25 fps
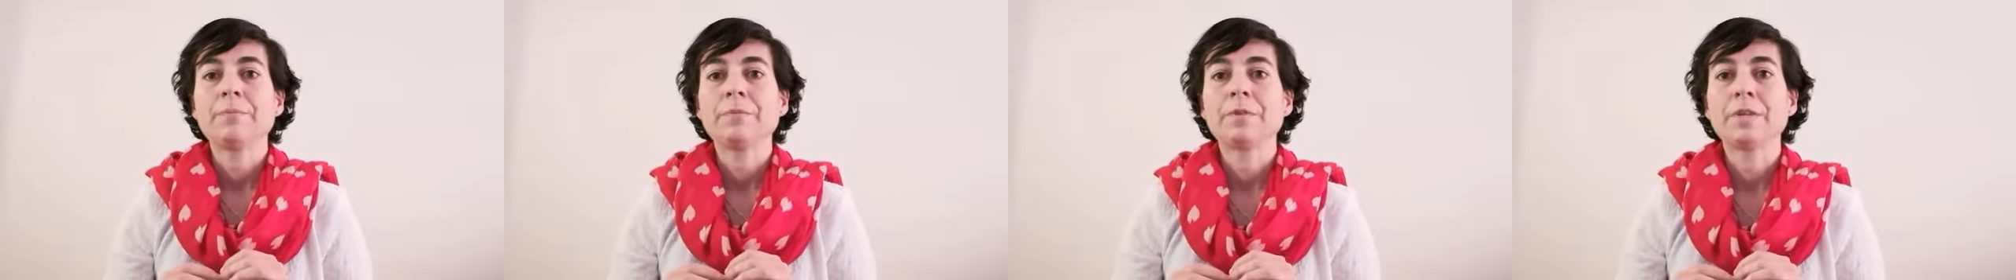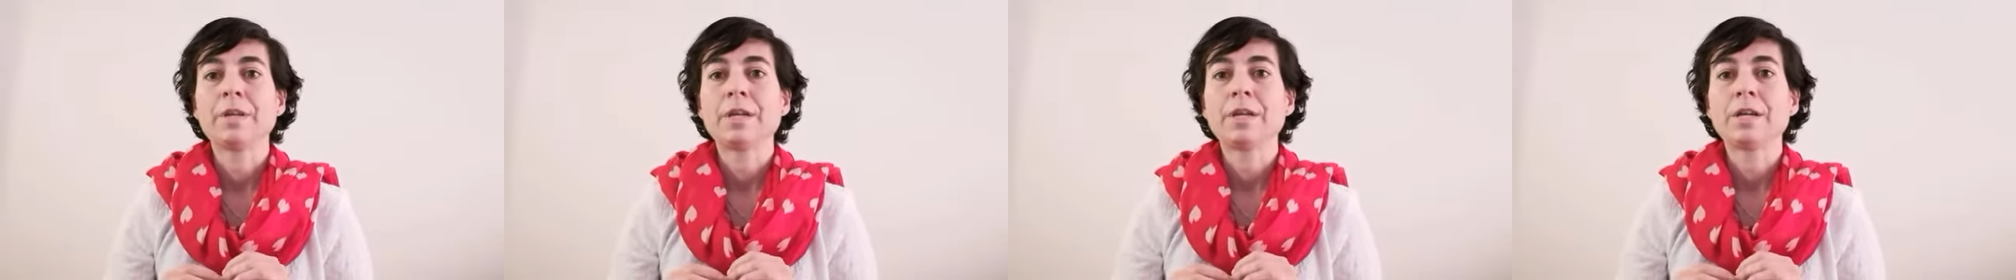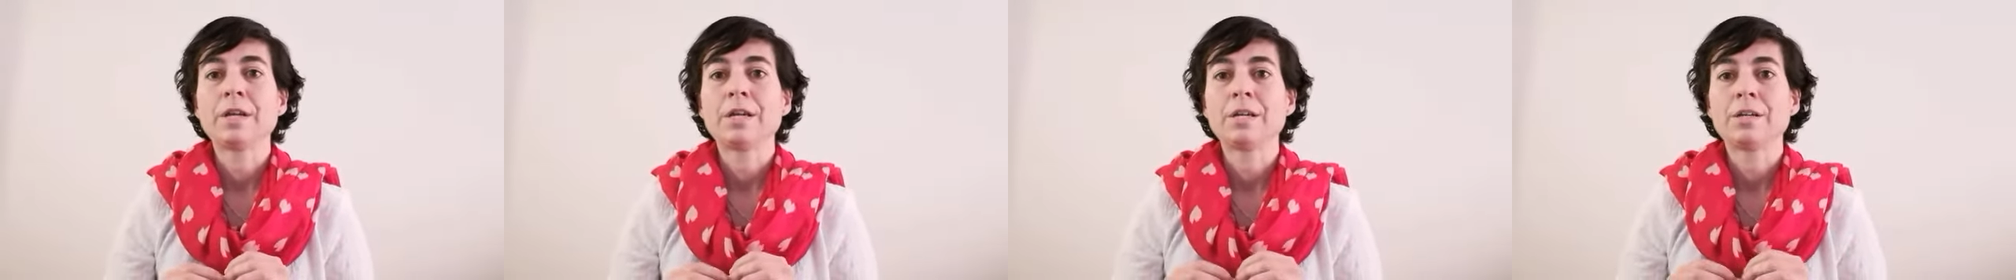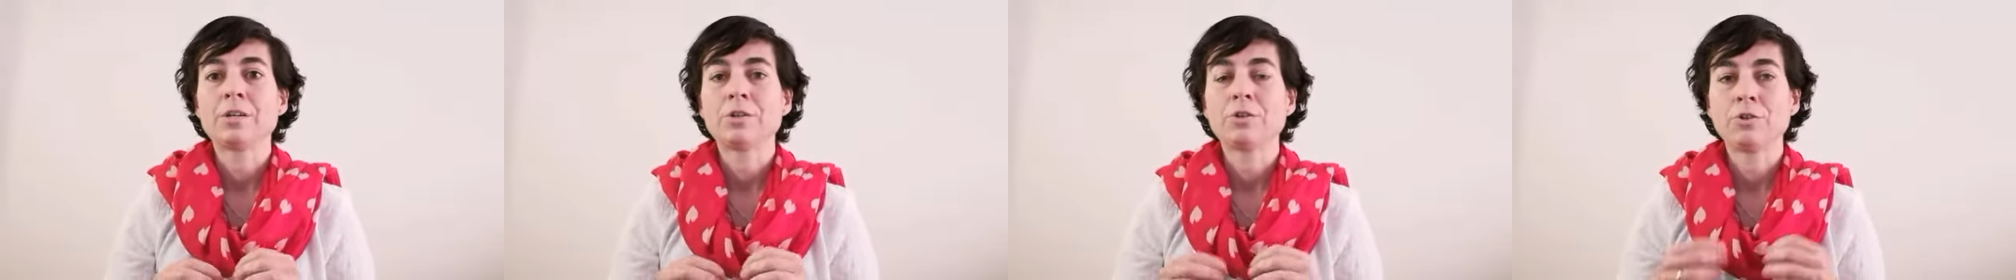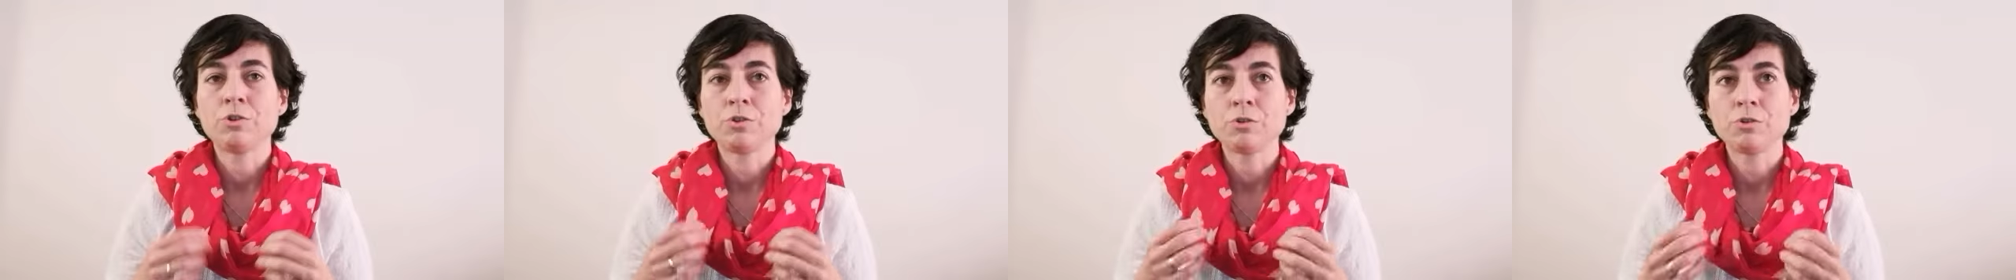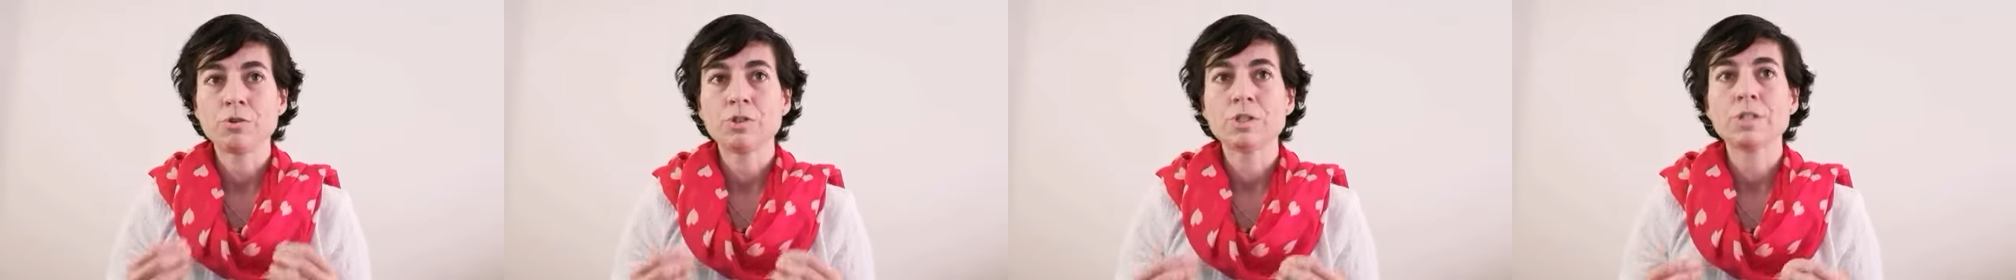uh,
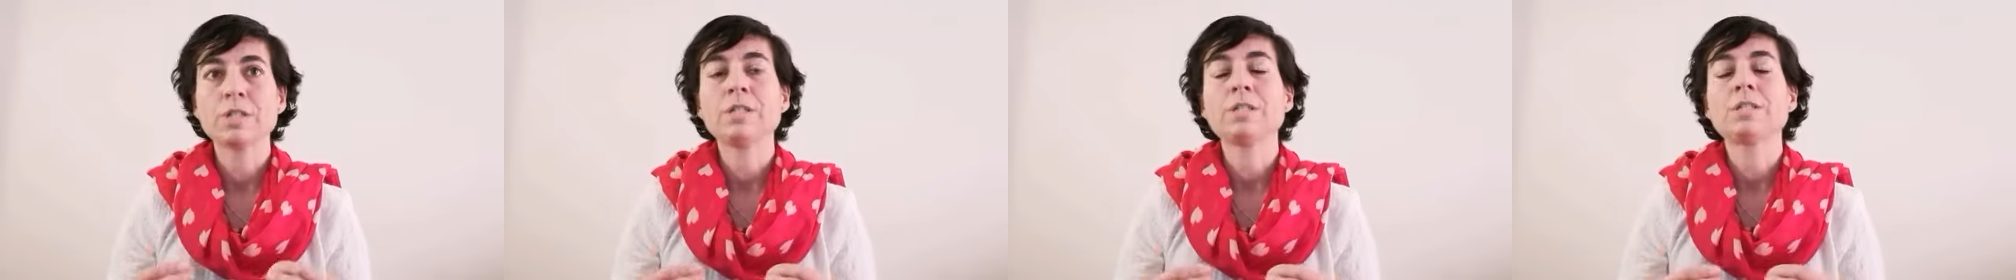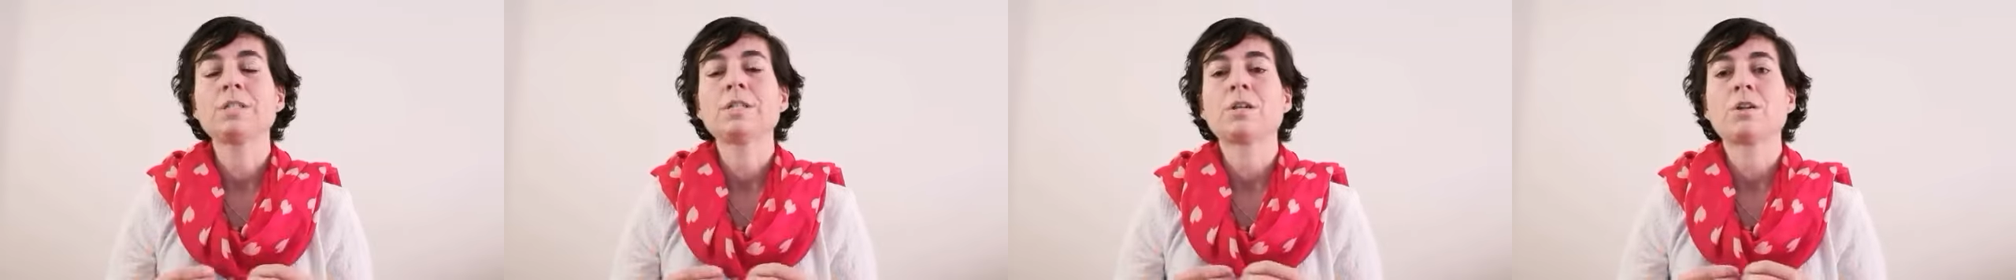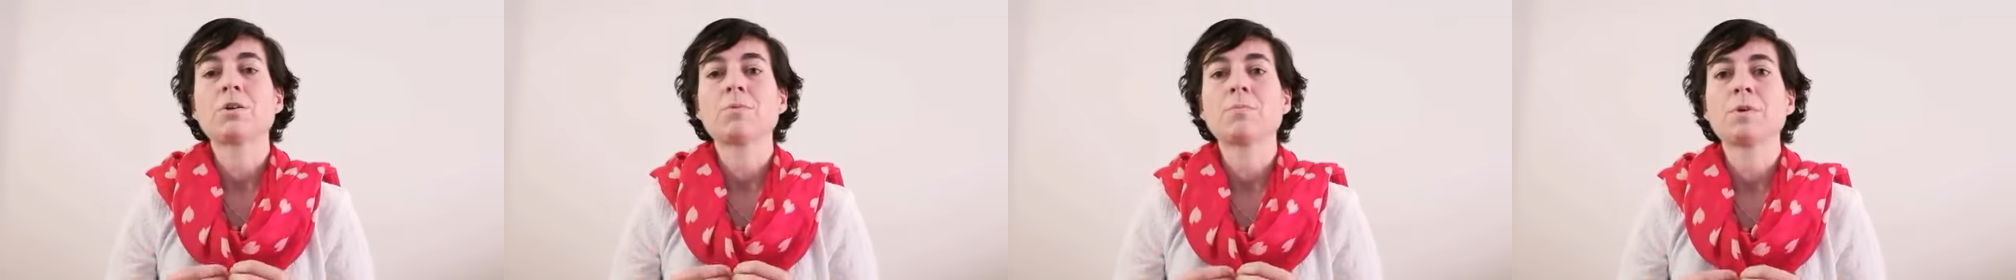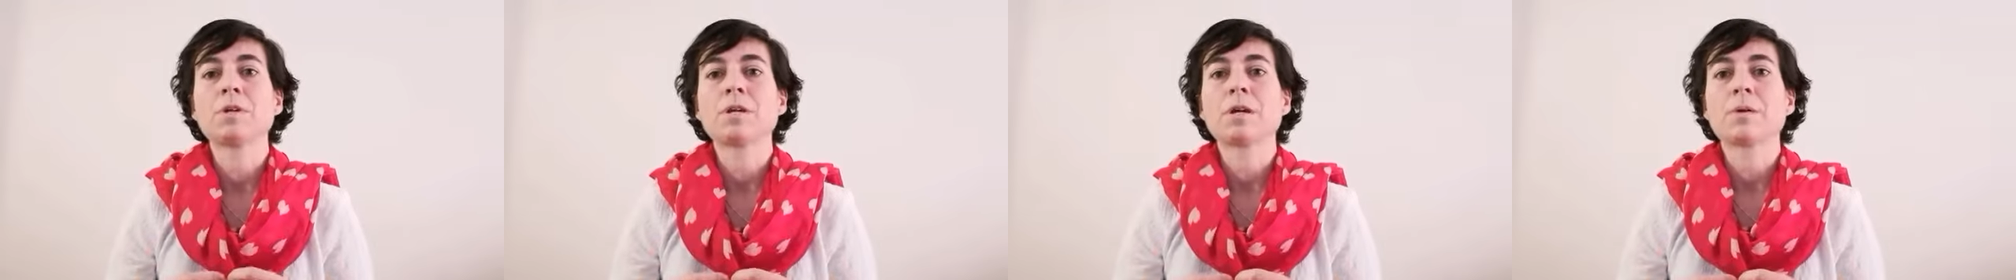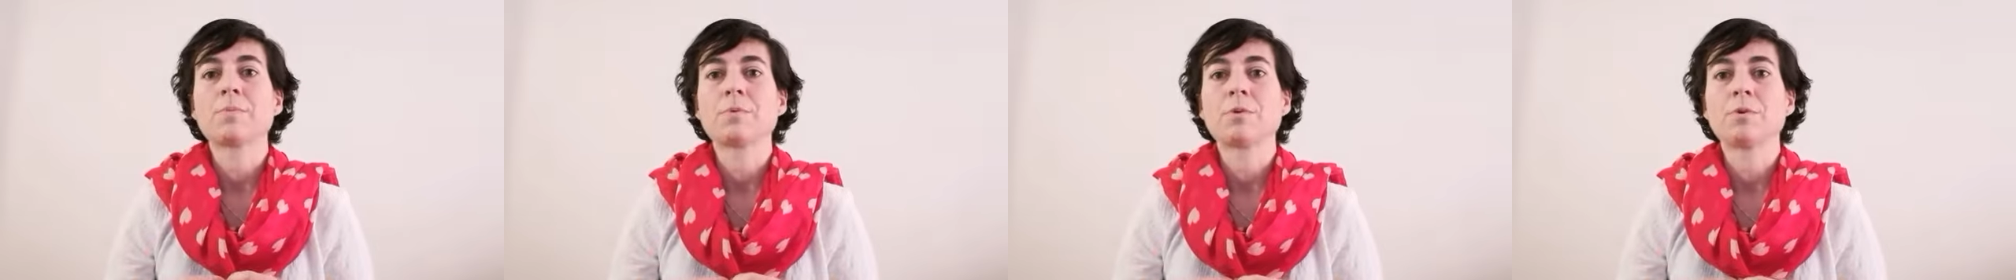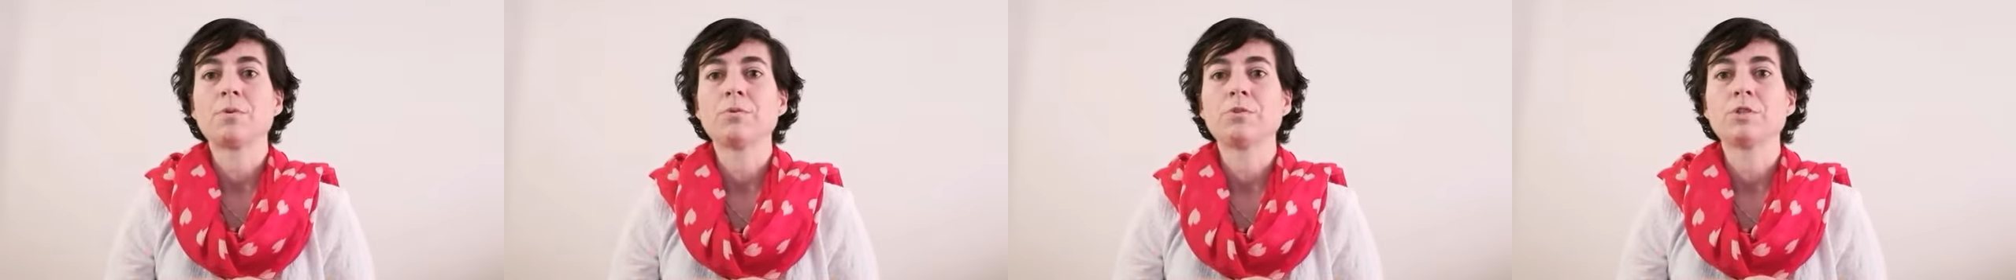using genomic
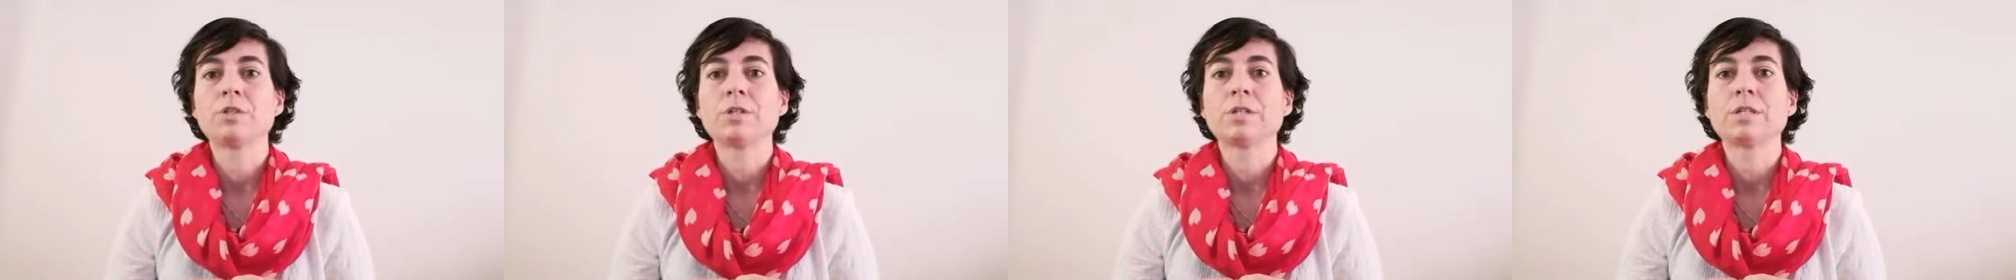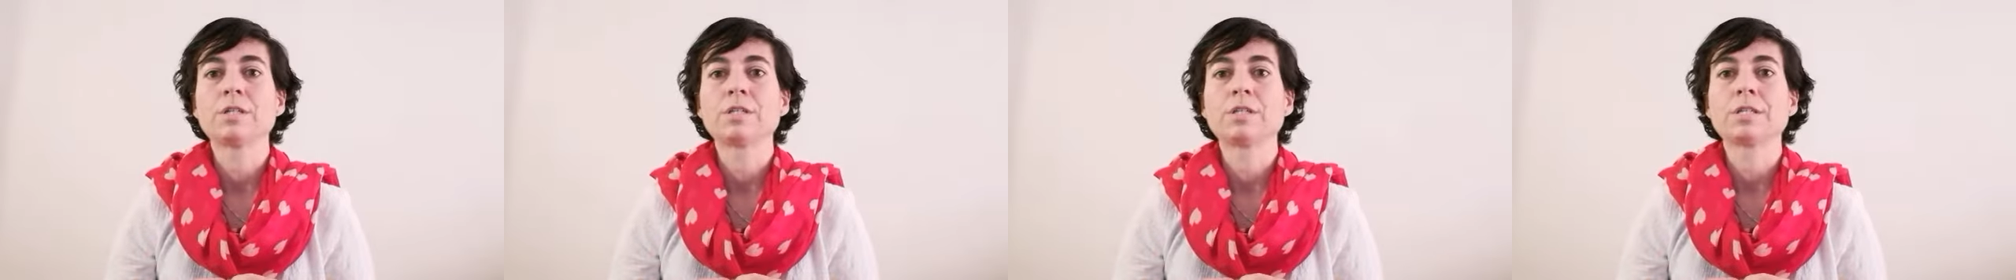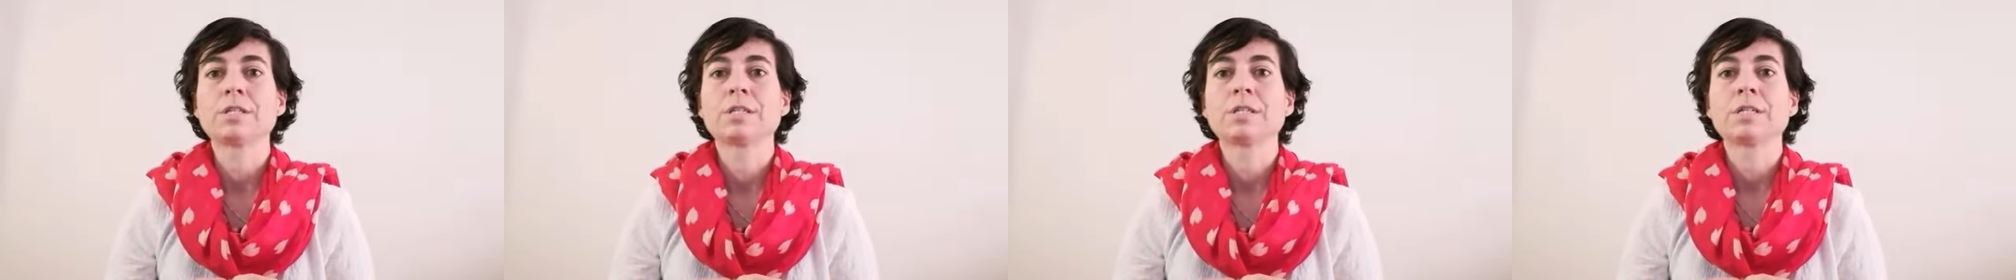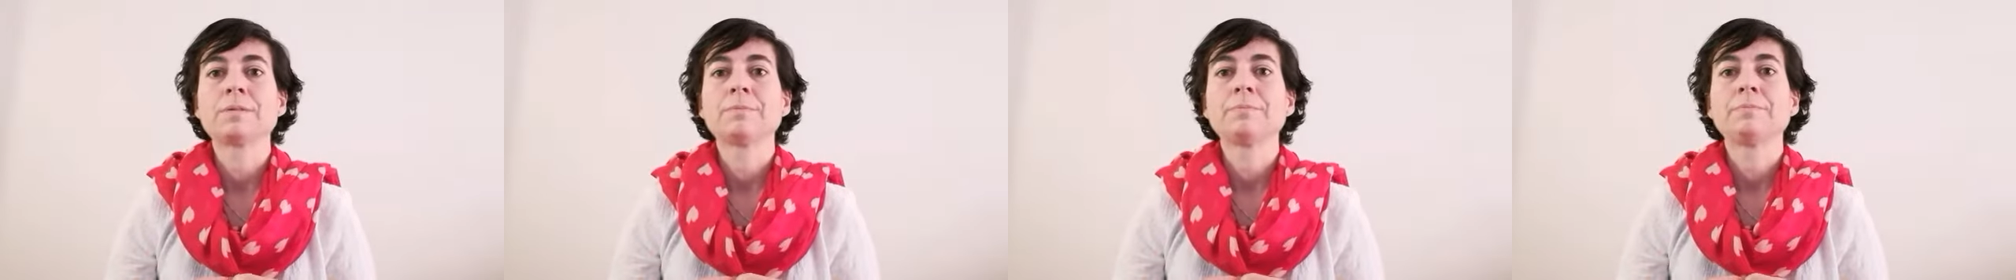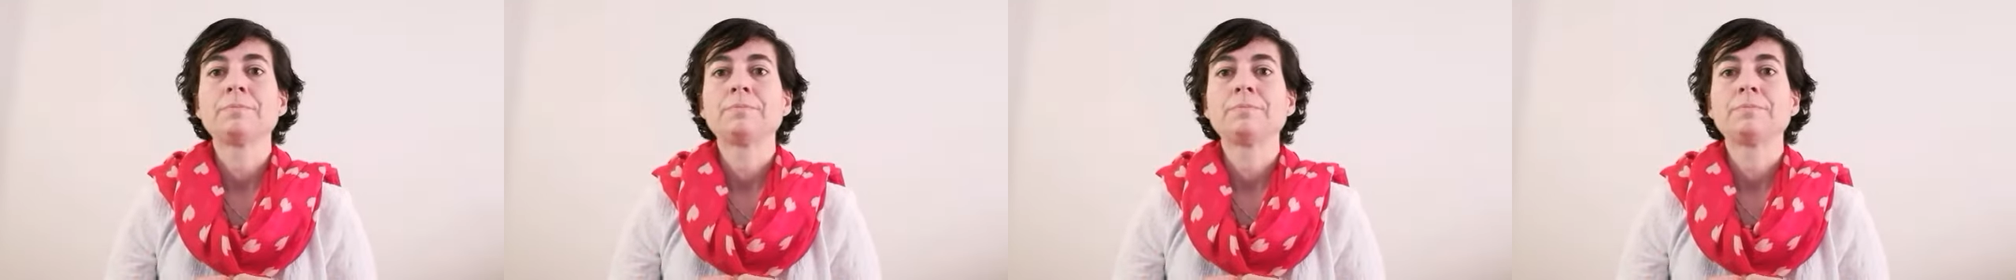approaches.